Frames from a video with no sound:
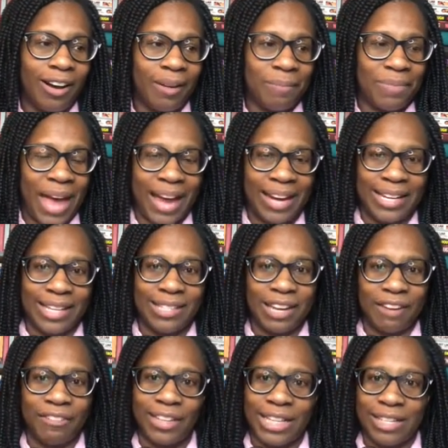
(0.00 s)
that it
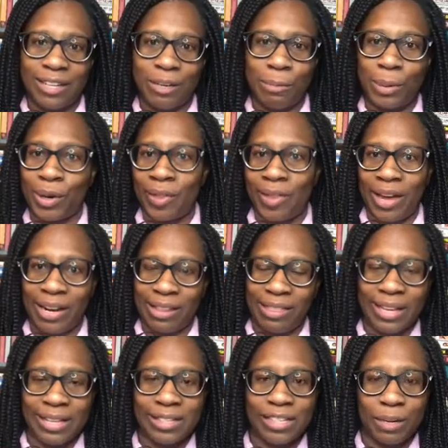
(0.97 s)
definitely did put a lot of
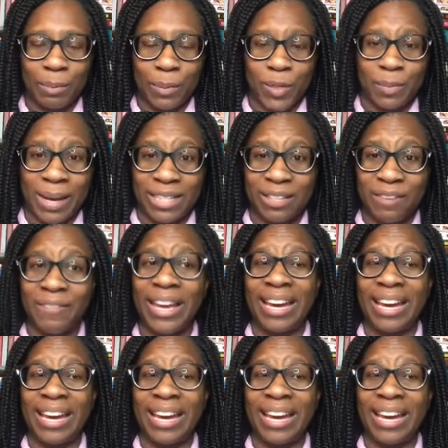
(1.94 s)
things into perspective,